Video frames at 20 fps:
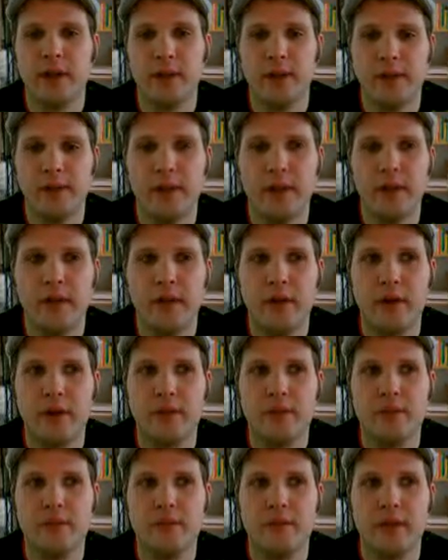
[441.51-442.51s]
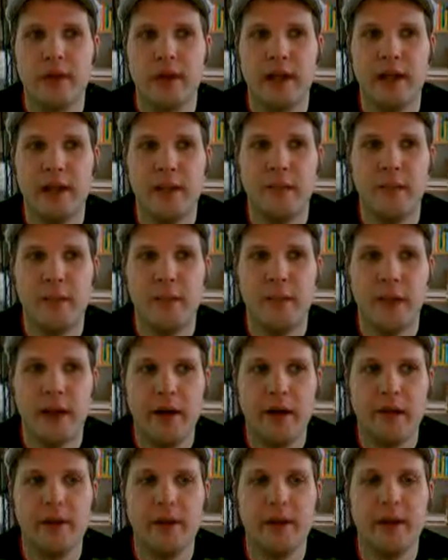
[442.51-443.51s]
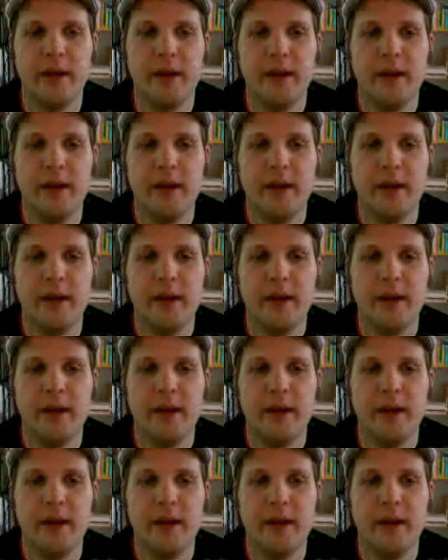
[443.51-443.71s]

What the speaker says: and 1/3 is what I get from my parents.